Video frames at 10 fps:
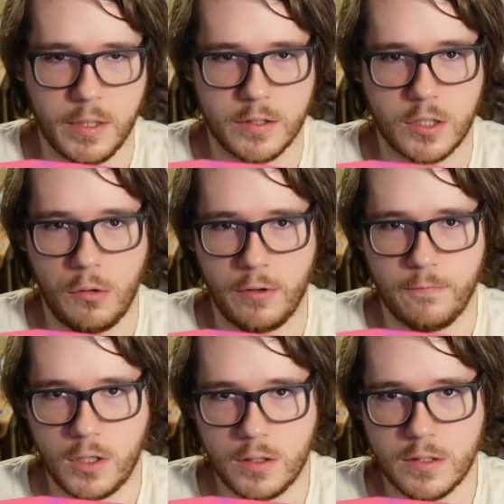because going
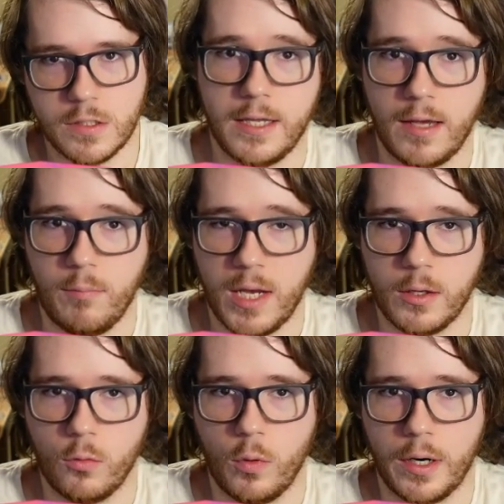first in a
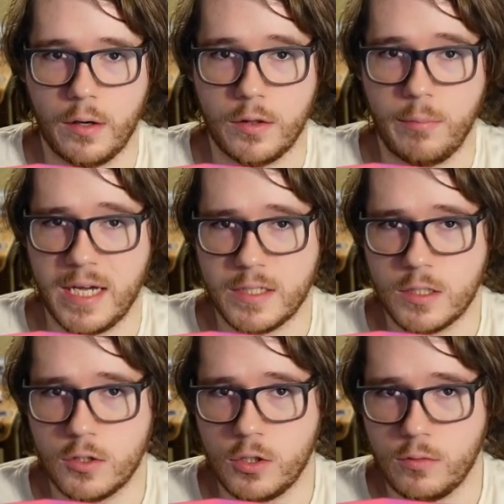meta where the
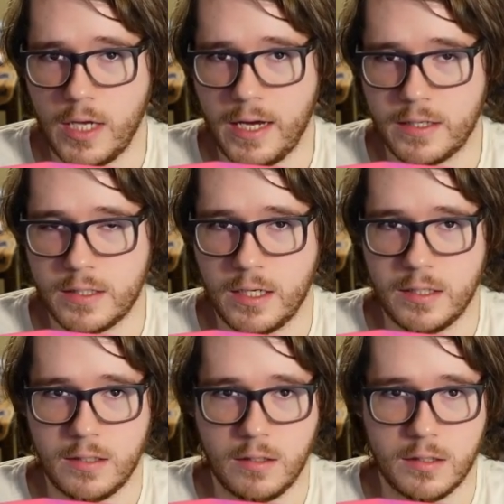best 2 decks
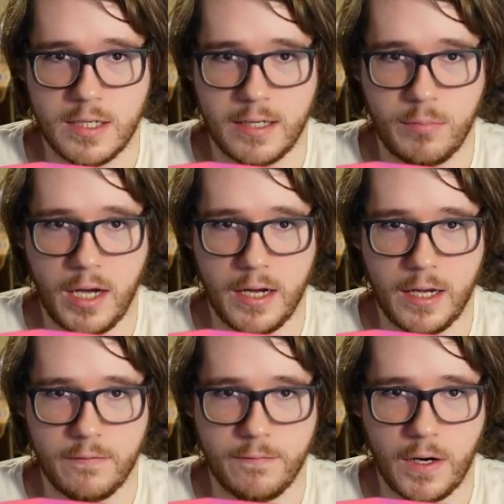in Tenpai
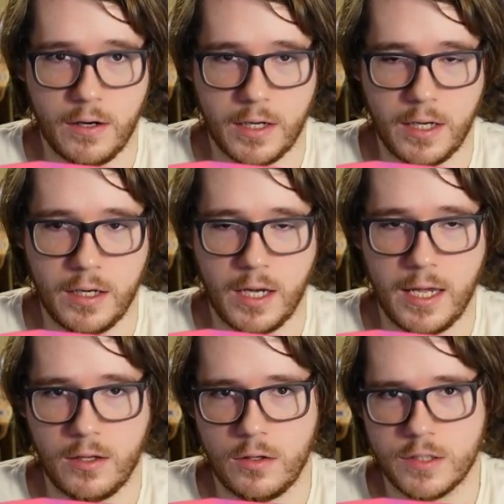and Fire King,
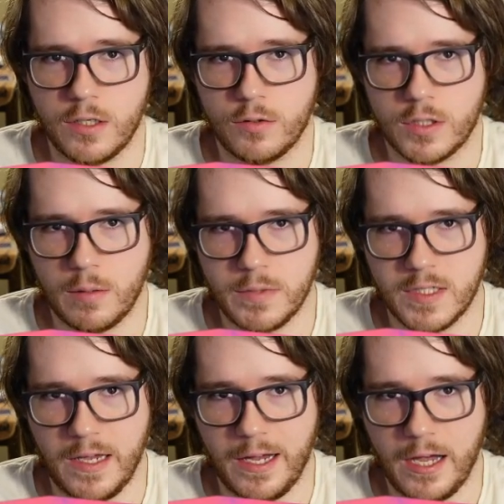and also some
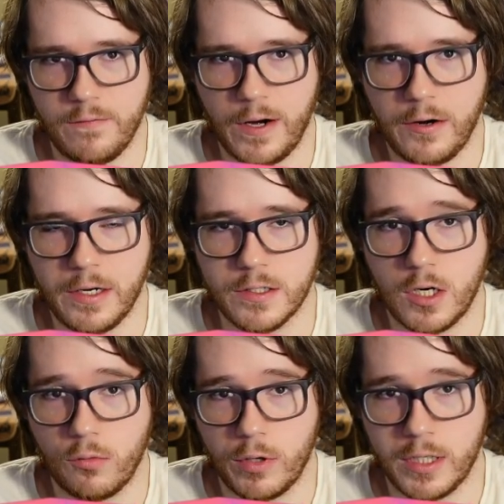Snake Eye variants,
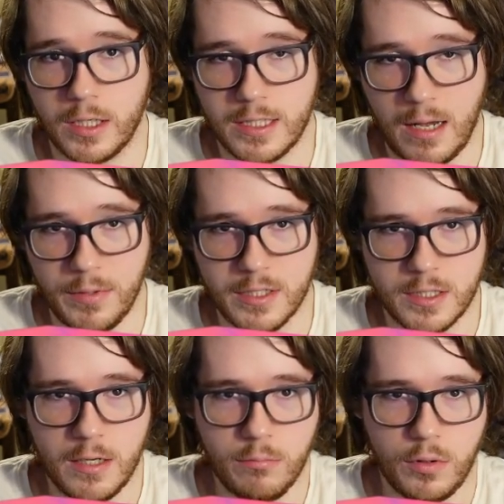are running Dominus
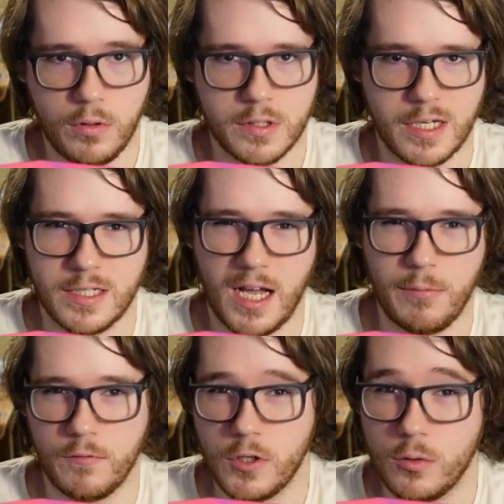Impulse on top
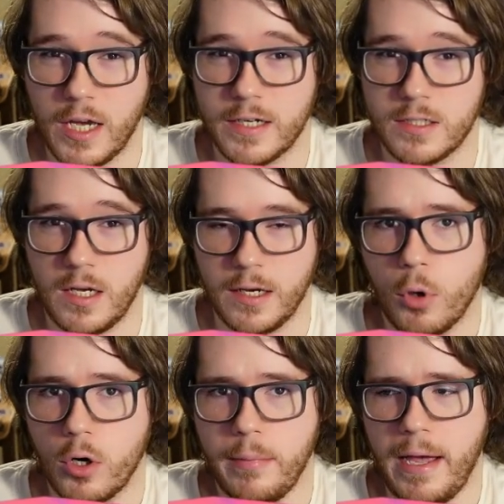of new decks like
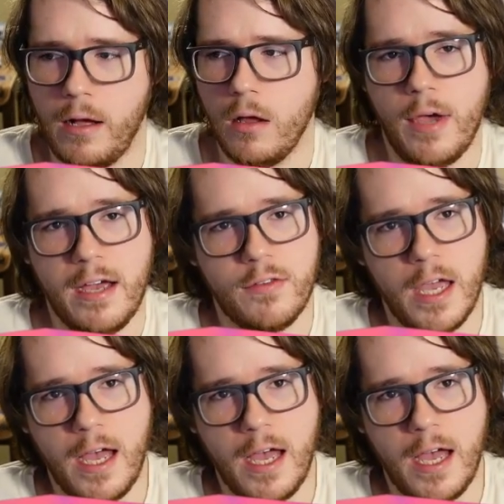Mermail, you have to